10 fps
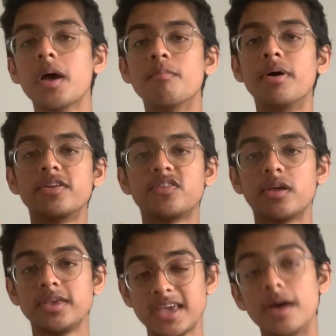But
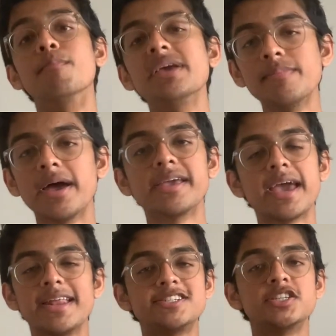yeah, BMAT, again,
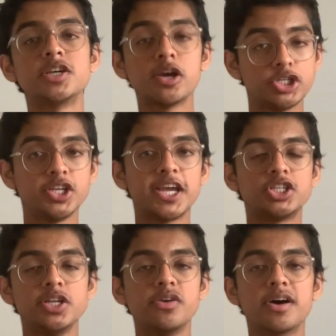it's a
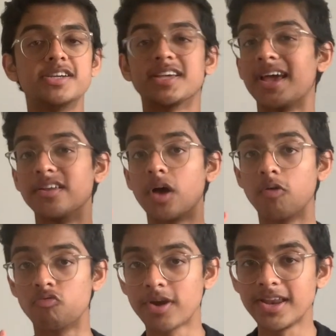negotiation, you guys, and I
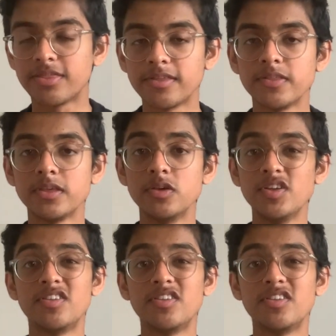really think you need to